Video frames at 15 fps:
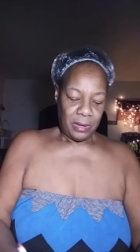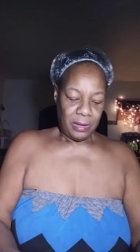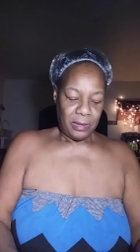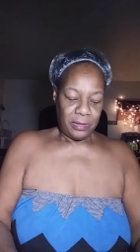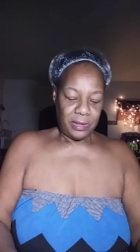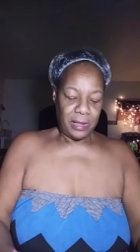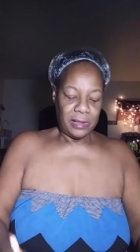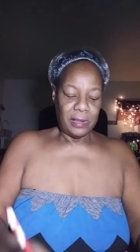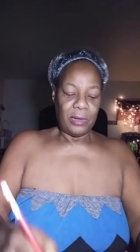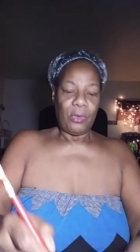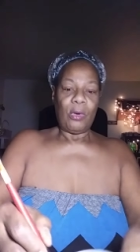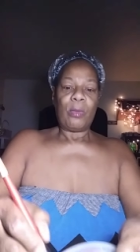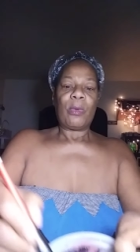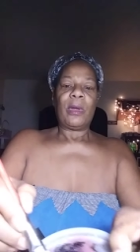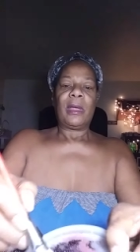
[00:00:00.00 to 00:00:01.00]
See, it's
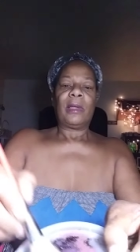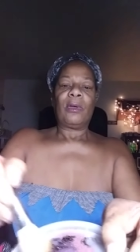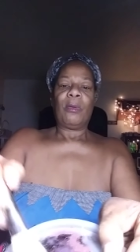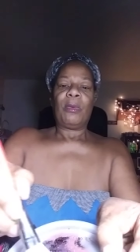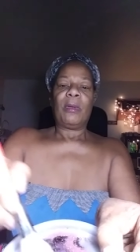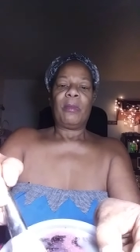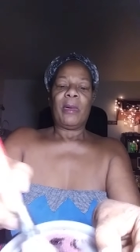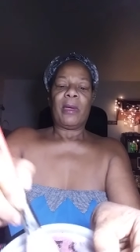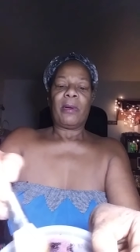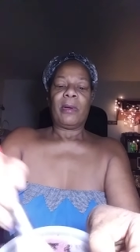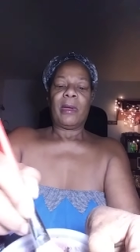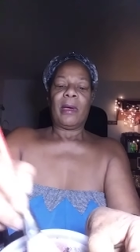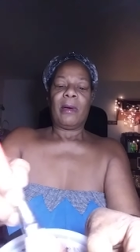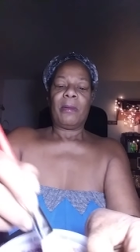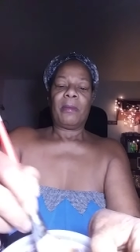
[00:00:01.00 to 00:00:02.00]
incorporating a little bit better
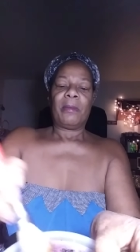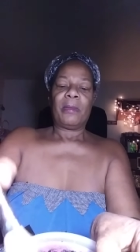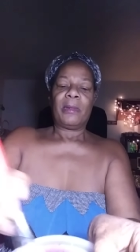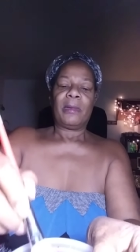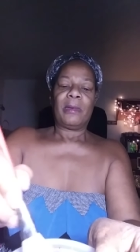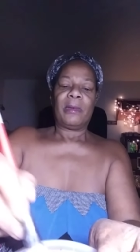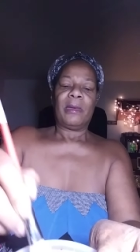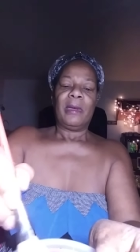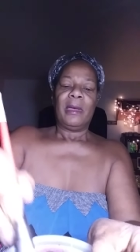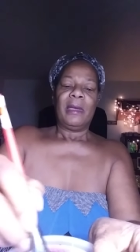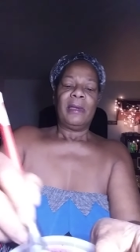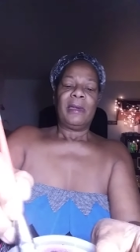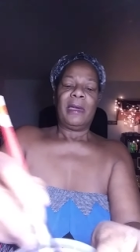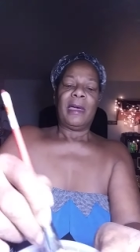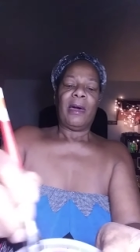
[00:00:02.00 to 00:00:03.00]
now.
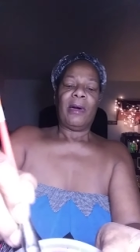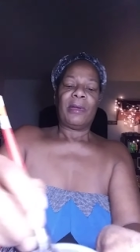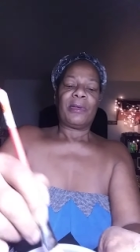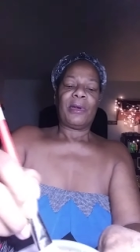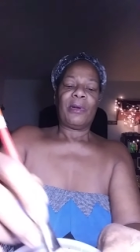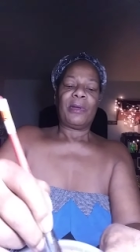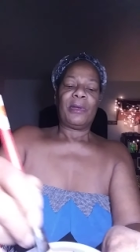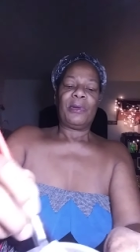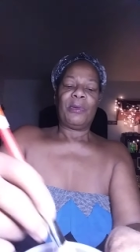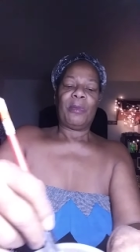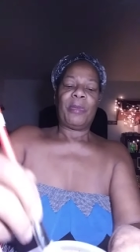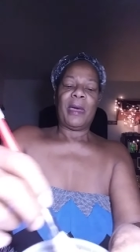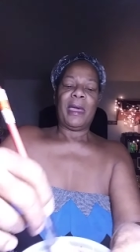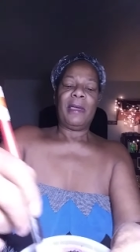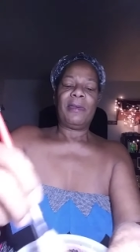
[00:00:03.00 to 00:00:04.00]
See how it turned into a
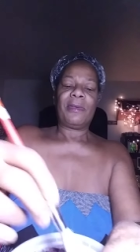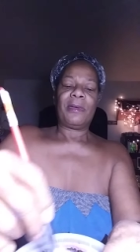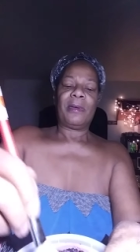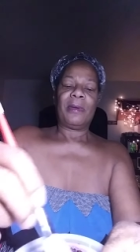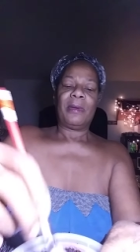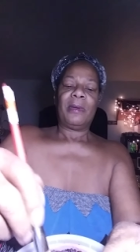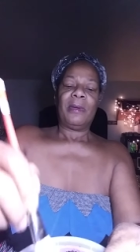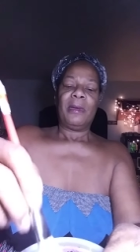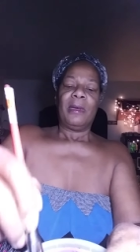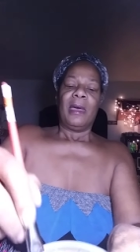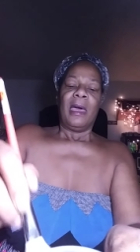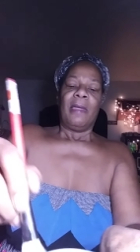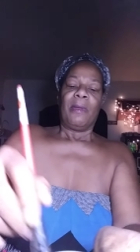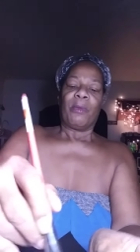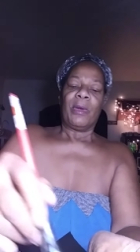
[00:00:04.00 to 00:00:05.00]
paste?
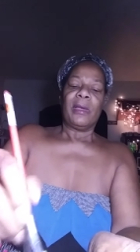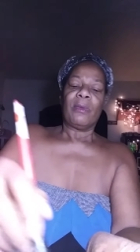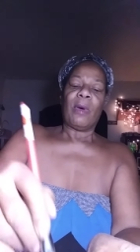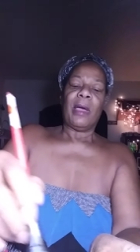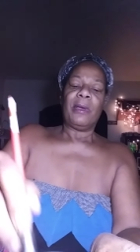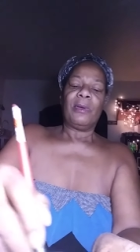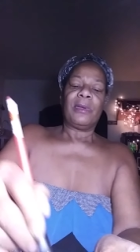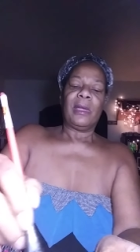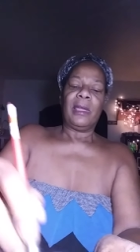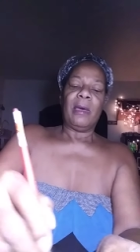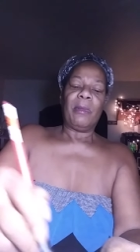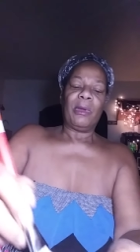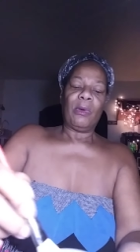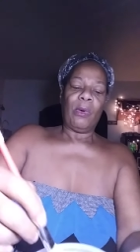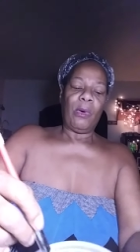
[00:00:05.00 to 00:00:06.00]
The reason why I use the
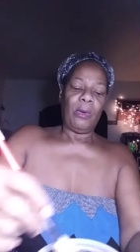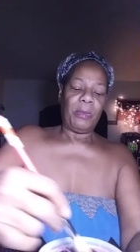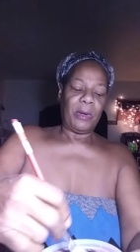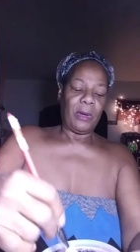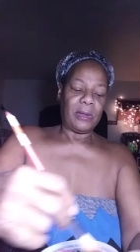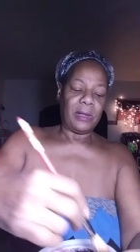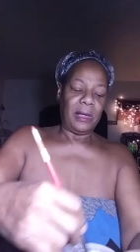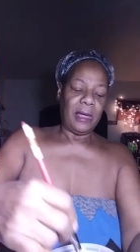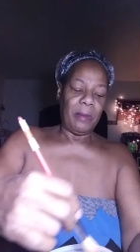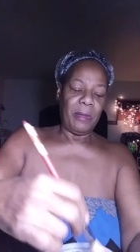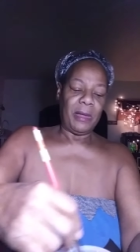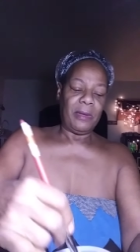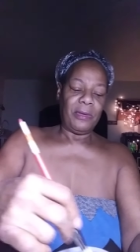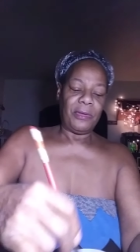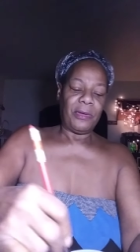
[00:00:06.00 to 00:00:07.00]
lemon oil, because
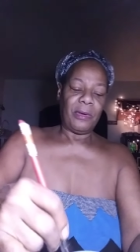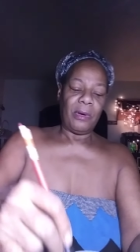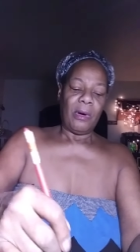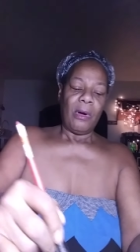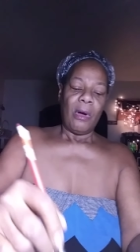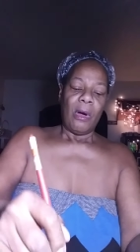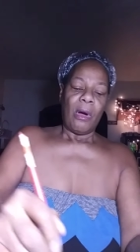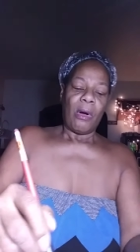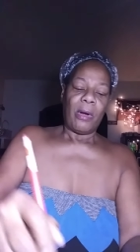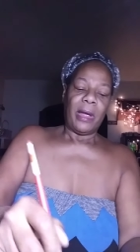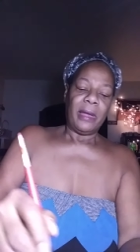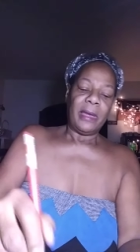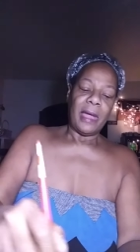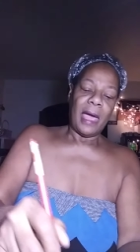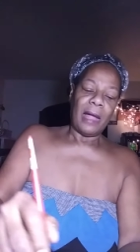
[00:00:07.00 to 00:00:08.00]
lemons are
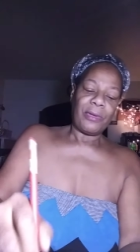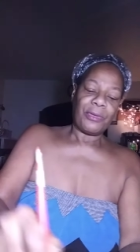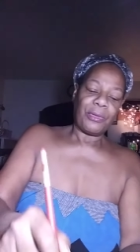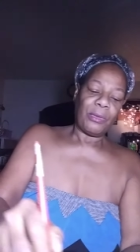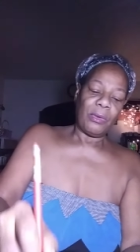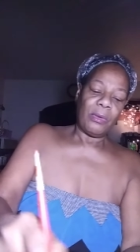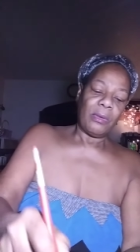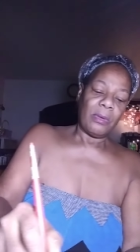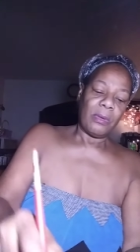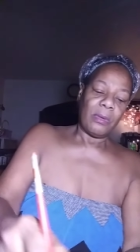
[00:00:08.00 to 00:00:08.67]
a natural